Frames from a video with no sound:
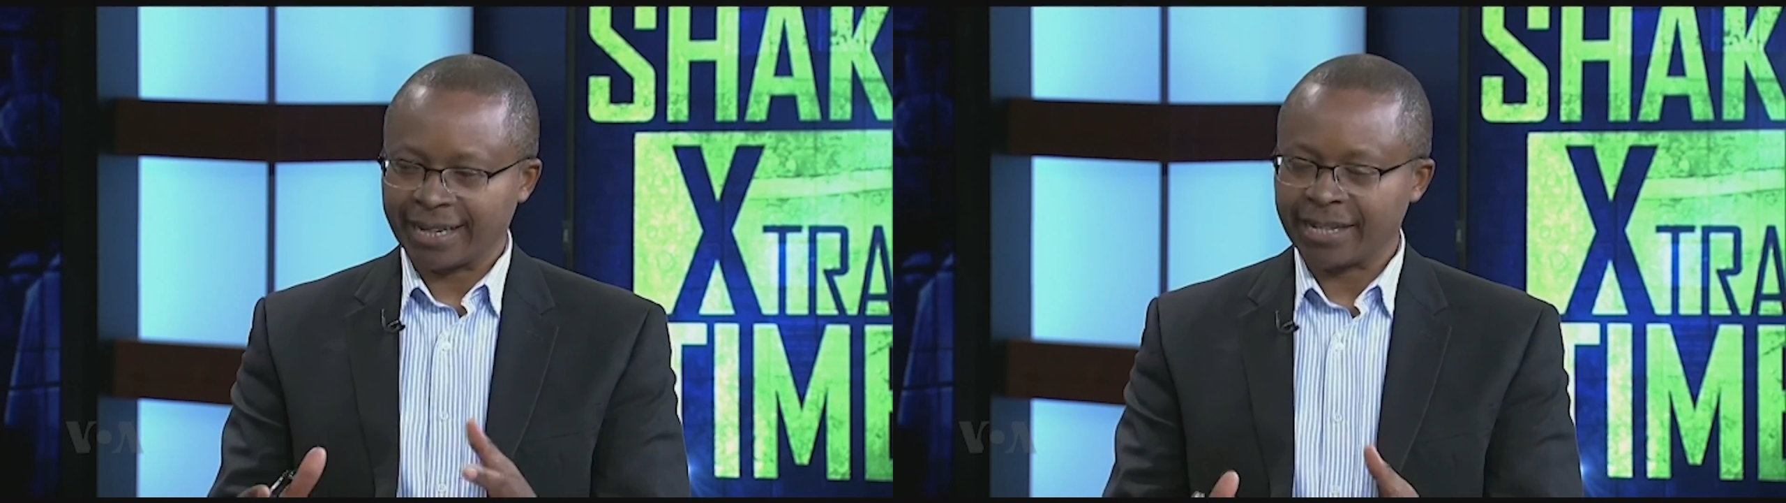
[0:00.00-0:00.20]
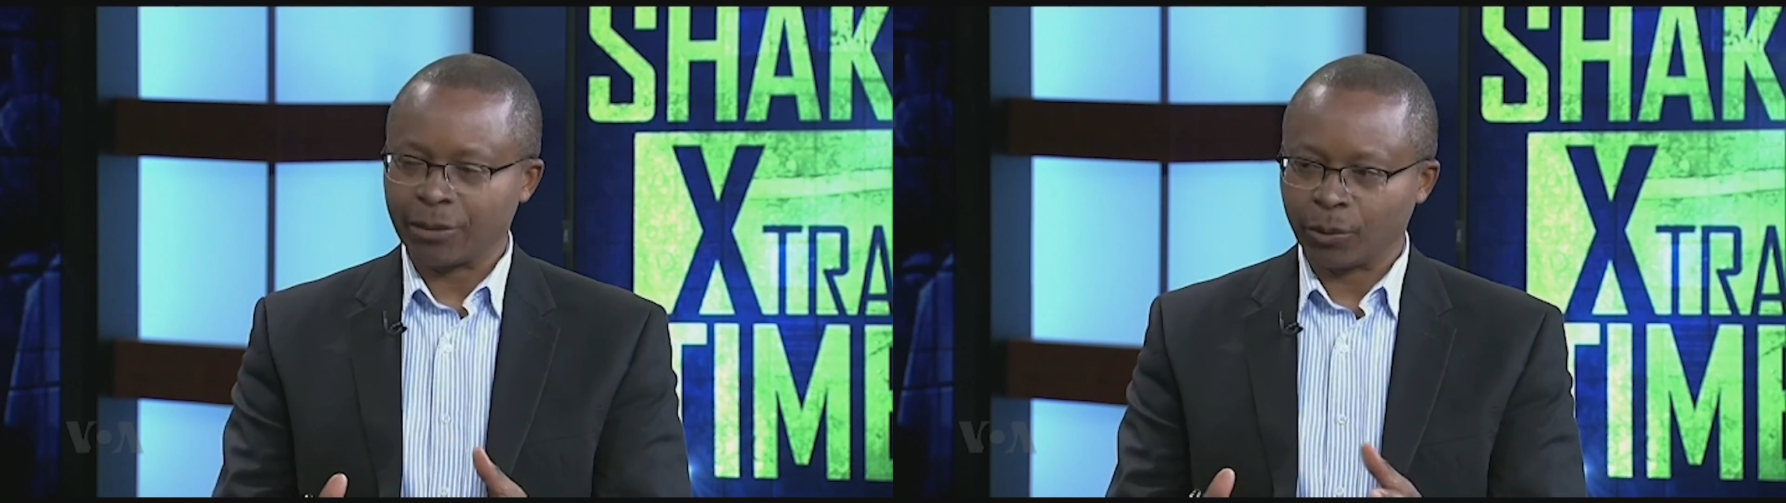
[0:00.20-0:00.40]
a
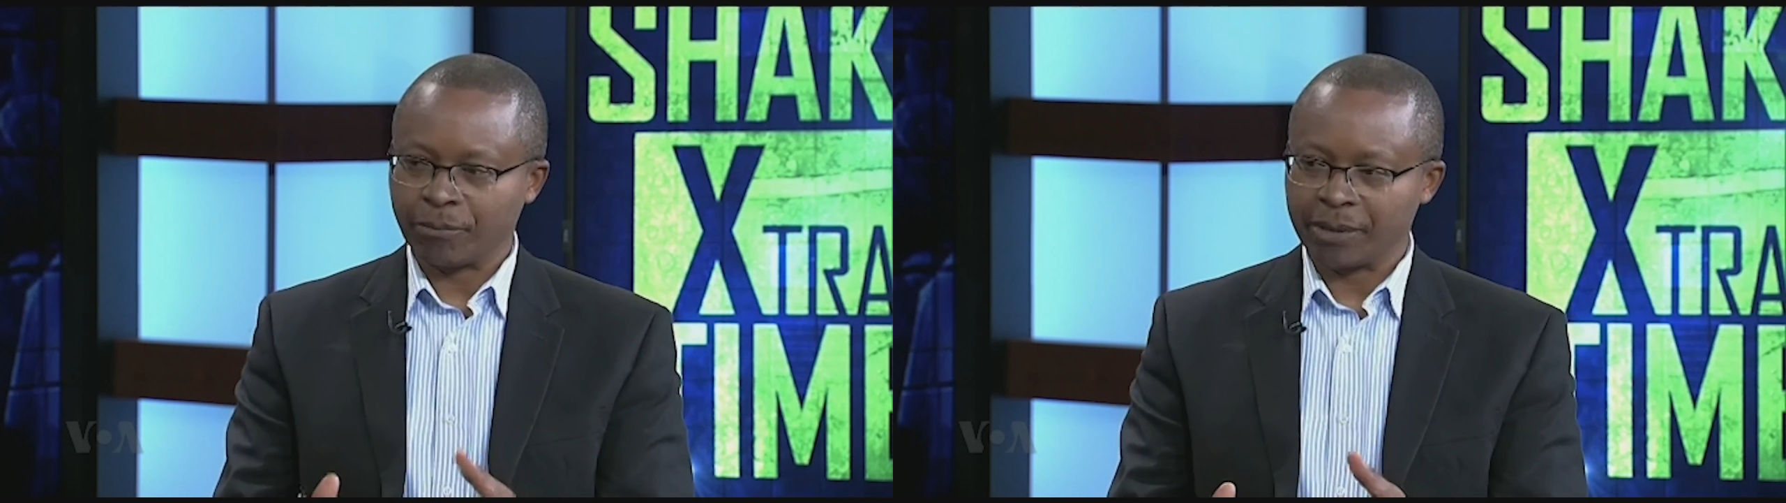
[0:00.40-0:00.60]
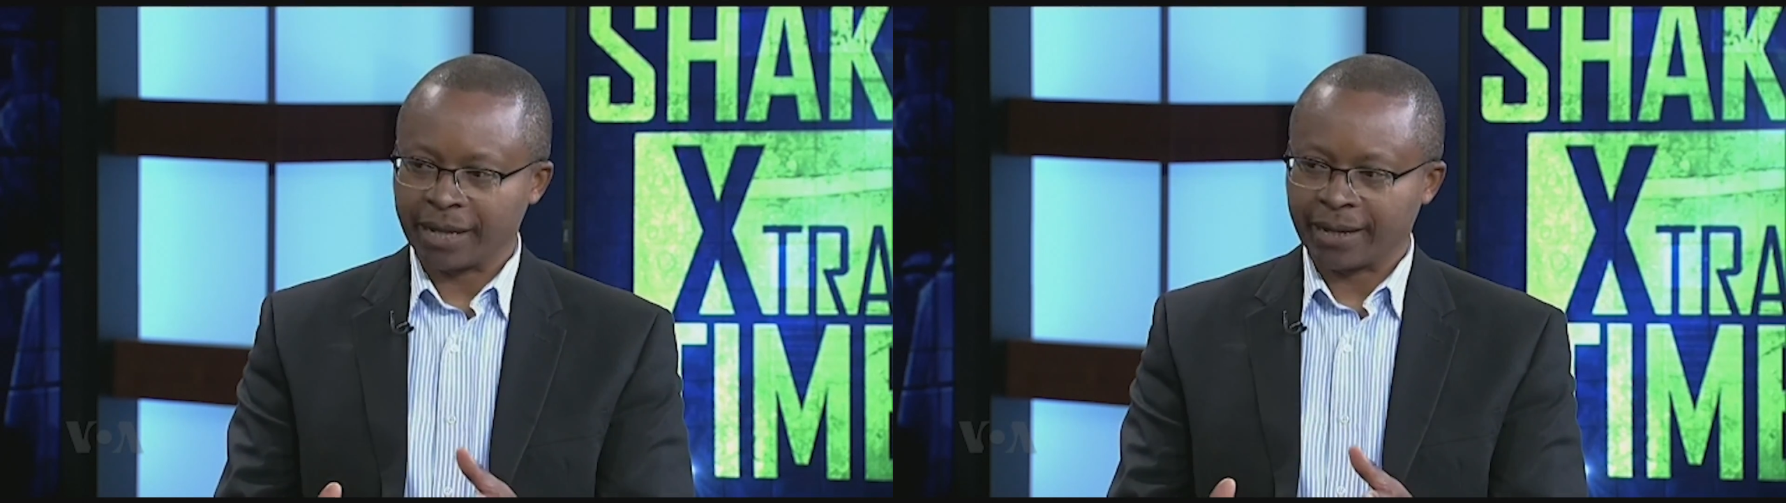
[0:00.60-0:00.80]
leader
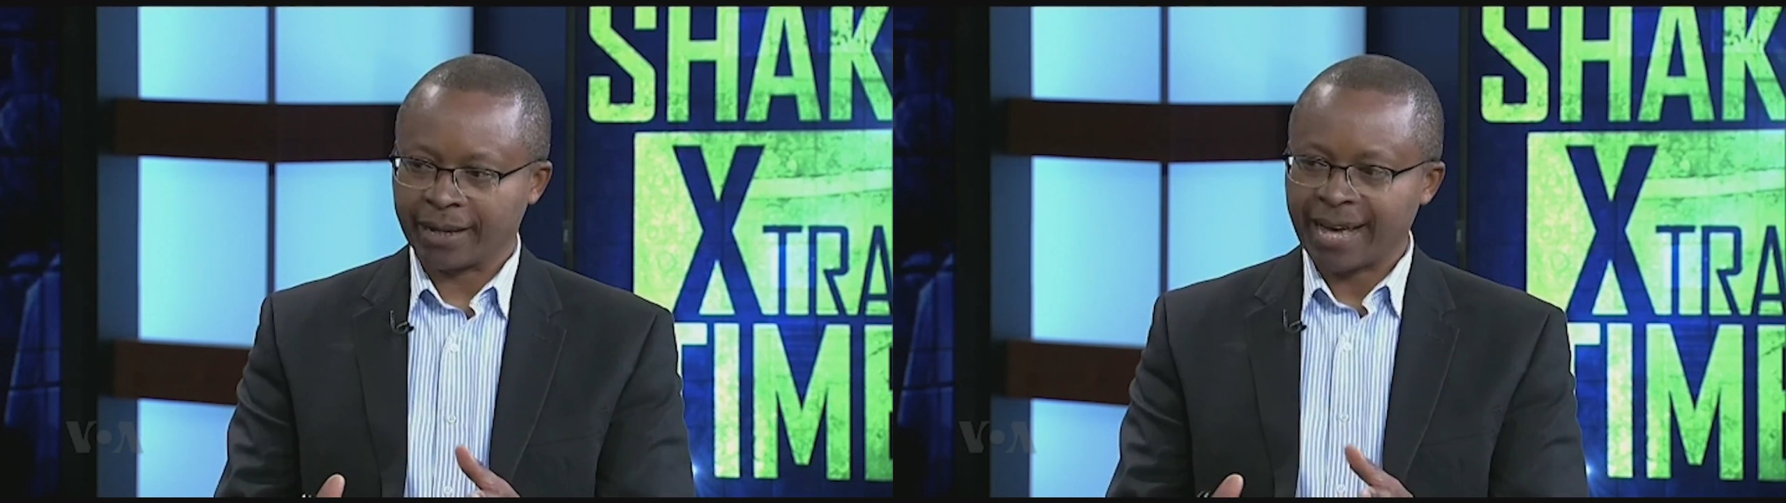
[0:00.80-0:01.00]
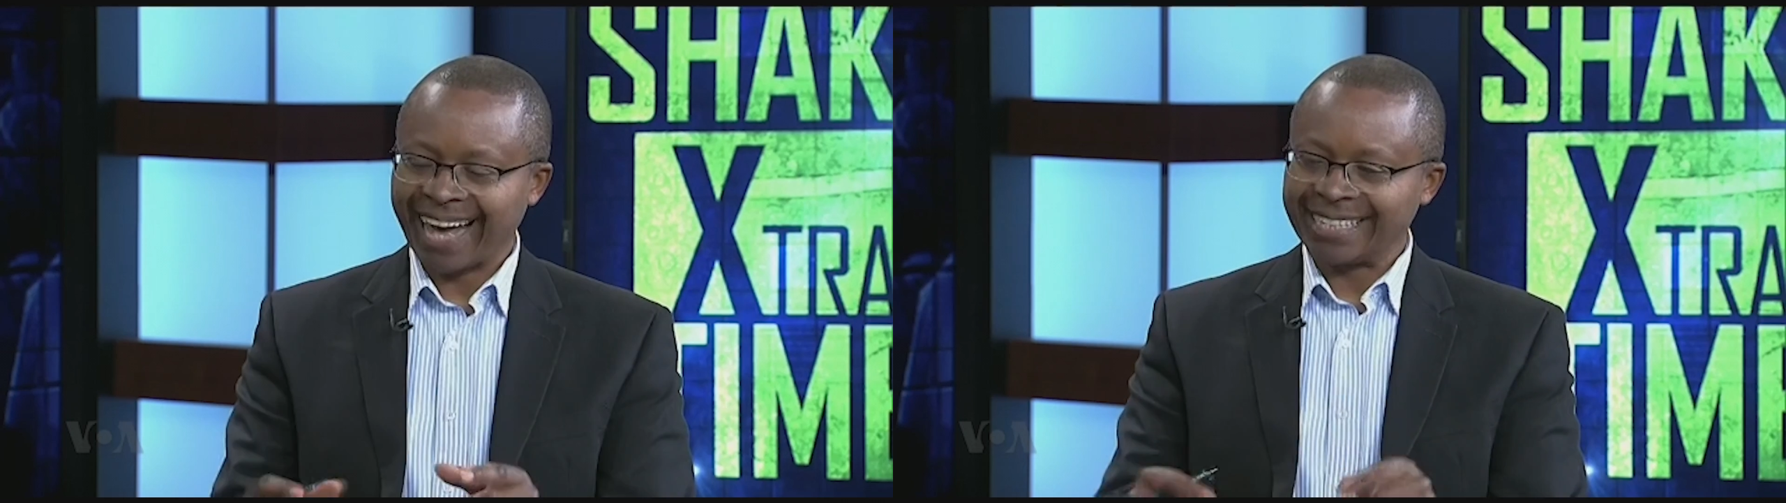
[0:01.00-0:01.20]
will be